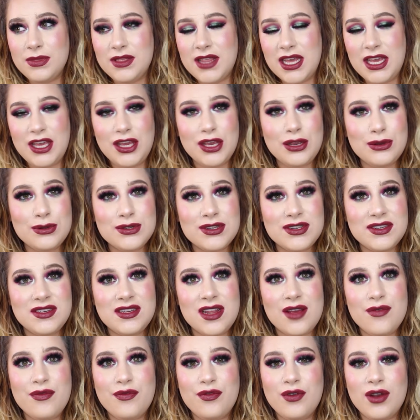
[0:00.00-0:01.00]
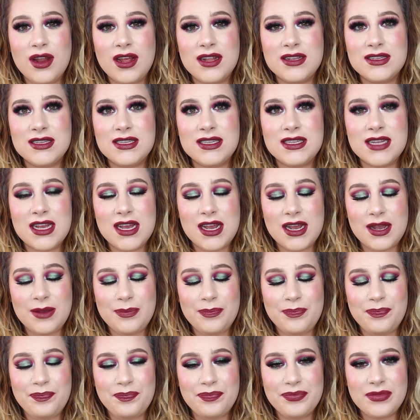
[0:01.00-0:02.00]
They use different
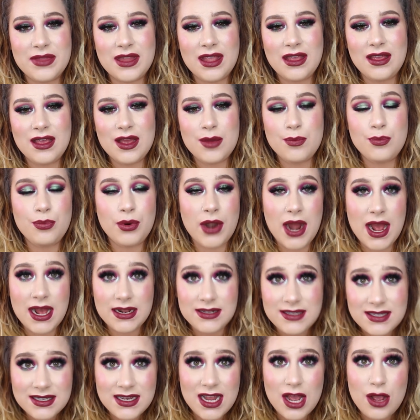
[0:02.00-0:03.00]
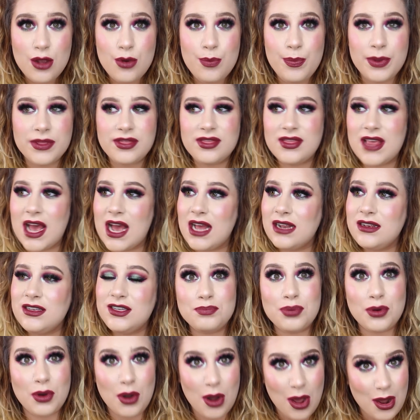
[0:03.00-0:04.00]
um, brands now, but
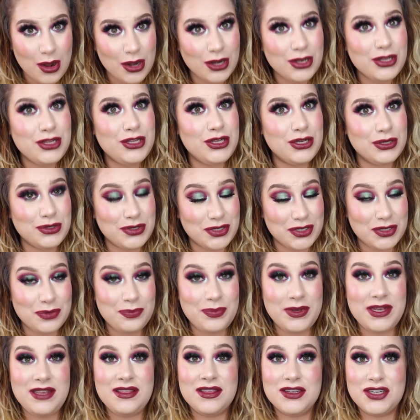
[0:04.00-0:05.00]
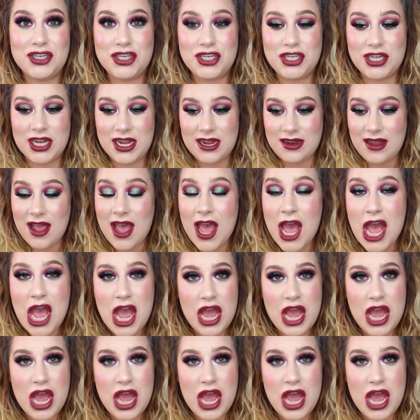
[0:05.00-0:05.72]
that product used to be the shit.